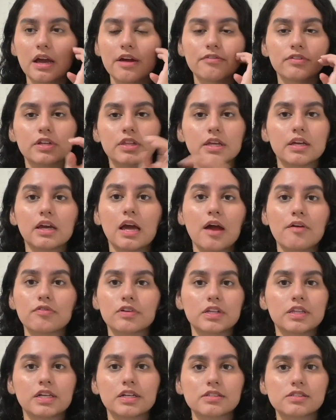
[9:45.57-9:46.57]

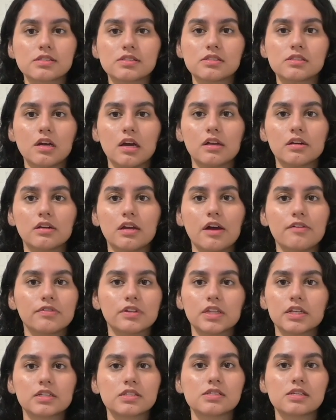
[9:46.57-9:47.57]
everything's done,
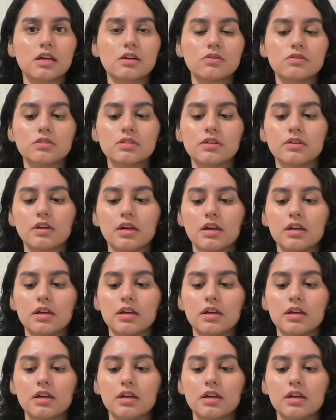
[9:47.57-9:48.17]
everything's settled.